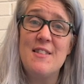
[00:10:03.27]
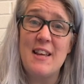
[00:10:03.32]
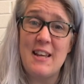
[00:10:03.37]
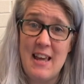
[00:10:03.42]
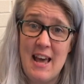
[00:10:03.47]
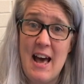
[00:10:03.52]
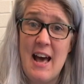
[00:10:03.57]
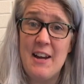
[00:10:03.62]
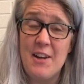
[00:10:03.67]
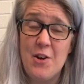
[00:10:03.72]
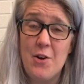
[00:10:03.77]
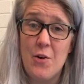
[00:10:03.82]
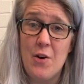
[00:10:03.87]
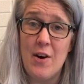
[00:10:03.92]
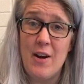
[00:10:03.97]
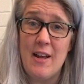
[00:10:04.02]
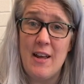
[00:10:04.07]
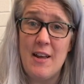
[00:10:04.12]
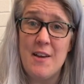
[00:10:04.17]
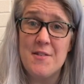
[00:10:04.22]

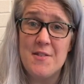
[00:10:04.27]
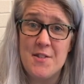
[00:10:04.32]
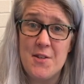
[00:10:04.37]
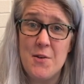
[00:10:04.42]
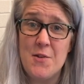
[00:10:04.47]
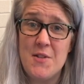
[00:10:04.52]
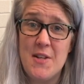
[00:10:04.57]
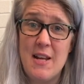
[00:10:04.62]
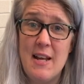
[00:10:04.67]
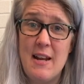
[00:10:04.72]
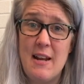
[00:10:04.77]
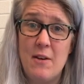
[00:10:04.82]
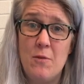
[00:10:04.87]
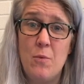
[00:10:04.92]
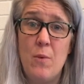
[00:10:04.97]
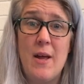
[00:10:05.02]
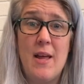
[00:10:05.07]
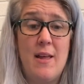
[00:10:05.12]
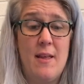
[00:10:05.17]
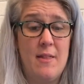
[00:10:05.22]
category associated
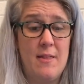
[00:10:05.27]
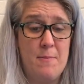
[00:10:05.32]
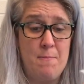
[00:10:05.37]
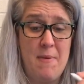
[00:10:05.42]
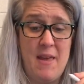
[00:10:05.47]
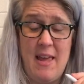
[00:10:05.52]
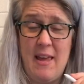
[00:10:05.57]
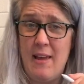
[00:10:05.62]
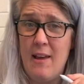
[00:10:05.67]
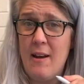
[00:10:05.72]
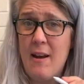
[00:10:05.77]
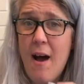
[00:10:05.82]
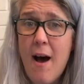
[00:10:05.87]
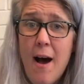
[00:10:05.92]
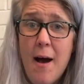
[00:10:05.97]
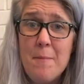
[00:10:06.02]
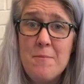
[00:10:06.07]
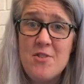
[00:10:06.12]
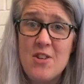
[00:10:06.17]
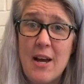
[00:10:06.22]
with being an
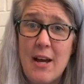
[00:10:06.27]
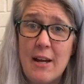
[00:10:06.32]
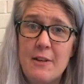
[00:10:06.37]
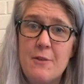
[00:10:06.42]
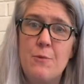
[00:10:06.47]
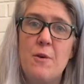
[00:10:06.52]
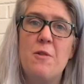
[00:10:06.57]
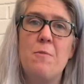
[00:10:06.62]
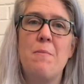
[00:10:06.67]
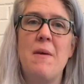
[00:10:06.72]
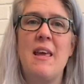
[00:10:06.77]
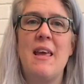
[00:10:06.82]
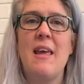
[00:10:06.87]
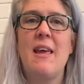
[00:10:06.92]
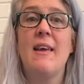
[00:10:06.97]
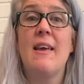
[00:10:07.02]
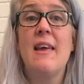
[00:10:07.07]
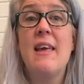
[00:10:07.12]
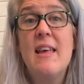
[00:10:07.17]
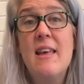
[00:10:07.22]
object, with
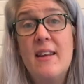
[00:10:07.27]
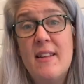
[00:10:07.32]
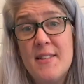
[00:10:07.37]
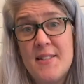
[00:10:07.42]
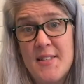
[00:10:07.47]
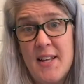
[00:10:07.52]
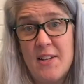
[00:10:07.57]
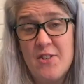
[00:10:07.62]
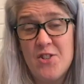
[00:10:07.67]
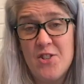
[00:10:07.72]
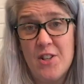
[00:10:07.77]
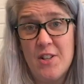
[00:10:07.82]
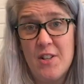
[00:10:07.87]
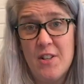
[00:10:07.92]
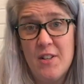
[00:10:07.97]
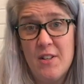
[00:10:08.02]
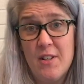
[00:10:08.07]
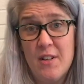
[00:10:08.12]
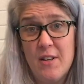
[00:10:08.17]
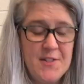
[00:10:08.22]
being inessential.
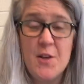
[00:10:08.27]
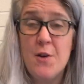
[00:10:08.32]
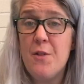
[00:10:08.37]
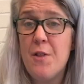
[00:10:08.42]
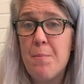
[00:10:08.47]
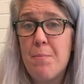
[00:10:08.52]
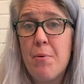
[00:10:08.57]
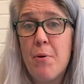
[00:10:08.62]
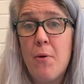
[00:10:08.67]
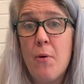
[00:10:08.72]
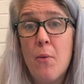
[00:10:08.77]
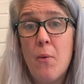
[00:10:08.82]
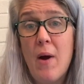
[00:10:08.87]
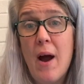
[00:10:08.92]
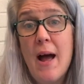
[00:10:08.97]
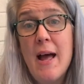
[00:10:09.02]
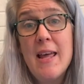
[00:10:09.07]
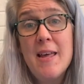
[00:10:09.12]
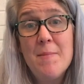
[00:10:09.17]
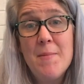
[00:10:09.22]
So the
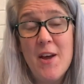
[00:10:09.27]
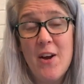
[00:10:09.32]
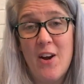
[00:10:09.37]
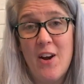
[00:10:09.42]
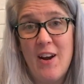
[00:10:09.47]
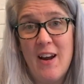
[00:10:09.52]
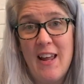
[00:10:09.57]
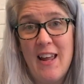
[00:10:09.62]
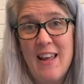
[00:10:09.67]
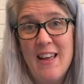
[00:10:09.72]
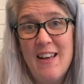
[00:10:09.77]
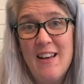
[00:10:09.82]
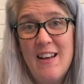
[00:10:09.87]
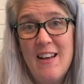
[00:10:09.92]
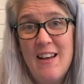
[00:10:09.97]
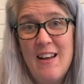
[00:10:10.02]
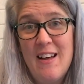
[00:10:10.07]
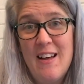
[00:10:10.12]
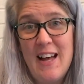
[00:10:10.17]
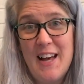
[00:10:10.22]
primary
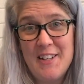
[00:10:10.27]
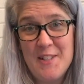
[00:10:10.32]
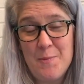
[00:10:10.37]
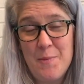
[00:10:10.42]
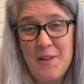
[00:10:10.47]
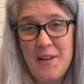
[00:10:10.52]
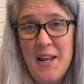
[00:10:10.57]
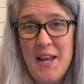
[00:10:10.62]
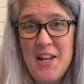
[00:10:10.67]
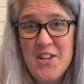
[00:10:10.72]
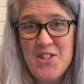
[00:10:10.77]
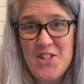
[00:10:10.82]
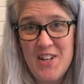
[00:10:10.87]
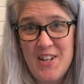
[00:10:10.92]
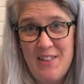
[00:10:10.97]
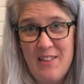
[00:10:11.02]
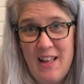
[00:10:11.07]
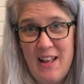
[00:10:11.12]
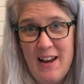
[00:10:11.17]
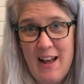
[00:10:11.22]
explanation
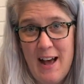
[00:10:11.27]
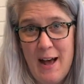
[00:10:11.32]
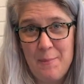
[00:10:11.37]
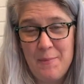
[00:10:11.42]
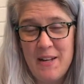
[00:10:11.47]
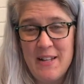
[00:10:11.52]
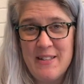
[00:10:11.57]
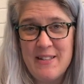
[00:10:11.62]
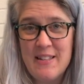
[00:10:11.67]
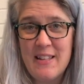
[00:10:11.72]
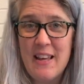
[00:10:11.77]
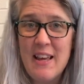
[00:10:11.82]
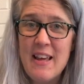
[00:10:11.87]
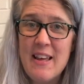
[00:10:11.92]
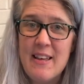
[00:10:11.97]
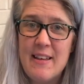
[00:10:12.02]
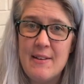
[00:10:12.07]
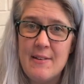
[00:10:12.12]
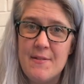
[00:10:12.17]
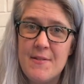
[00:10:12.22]
that Hopkins
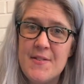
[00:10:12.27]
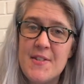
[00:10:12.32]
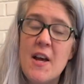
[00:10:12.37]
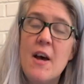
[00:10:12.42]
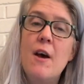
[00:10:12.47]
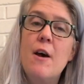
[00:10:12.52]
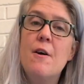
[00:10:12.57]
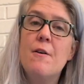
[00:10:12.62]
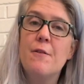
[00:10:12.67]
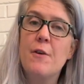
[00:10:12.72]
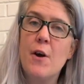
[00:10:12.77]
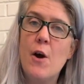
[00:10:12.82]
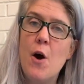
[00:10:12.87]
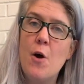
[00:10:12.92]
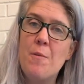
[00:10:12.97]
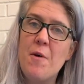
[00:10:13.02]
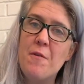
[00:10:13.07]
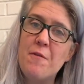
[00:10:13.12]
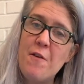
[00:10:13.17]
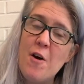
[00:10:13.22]
gives for
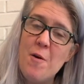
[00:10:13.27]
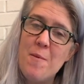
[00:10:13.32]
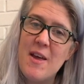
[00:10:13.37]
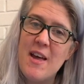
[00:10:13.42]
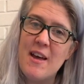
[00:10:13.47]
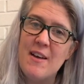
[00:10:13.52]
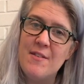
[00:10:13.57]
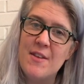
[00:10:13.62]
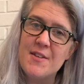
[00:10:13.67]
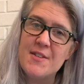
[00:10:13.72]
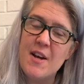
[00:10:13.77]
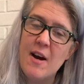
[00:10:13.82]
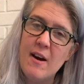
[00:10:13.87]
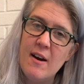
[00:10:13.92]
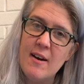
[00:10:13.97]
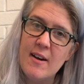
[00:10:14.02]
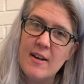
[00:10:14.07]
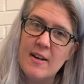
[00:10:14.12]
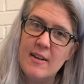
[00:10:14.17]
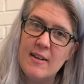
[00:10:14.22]
homophobia in this
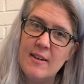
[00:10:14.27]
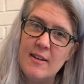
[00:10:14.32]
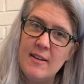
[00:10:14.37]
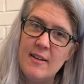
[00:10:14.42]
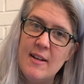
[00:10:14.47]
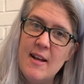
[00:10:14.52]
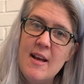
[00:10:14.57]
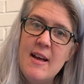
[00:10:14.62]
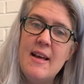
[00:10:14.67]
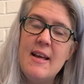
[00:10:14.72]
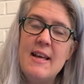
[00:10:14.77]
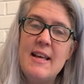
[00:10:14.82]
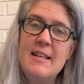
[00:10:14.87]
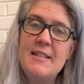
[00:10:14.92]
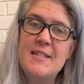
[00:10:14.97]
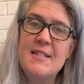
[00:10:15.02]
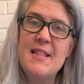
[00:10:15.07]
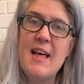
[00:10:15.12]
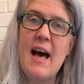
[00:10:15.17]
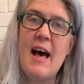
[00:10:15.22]
article is
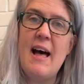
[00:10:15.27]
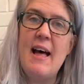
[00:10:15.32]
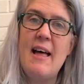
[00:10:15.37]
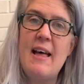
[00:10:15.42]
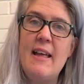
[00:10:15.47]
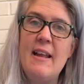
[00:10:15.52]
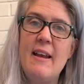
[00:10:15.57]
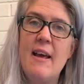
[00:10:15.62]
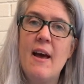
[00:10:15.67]
that